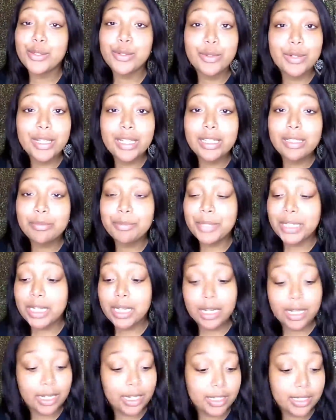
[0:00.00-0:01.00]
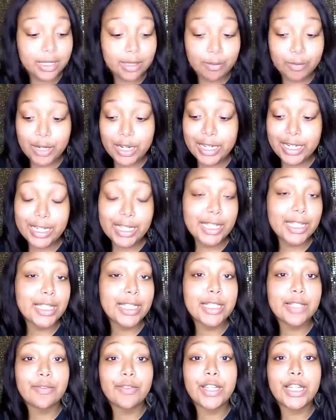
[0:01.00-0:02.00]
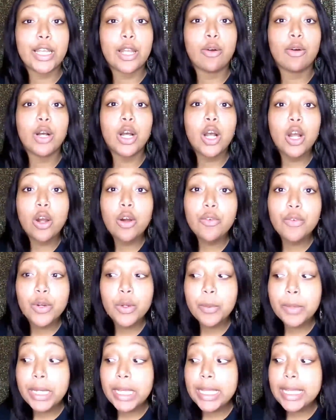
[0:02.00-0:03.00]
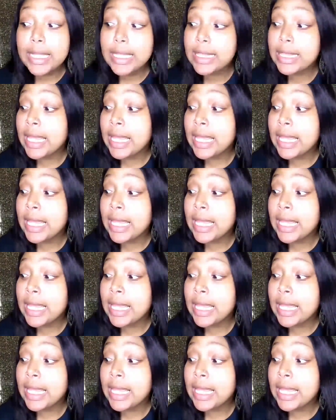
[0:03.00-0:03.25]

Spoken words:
it because I'm ready to get this video over with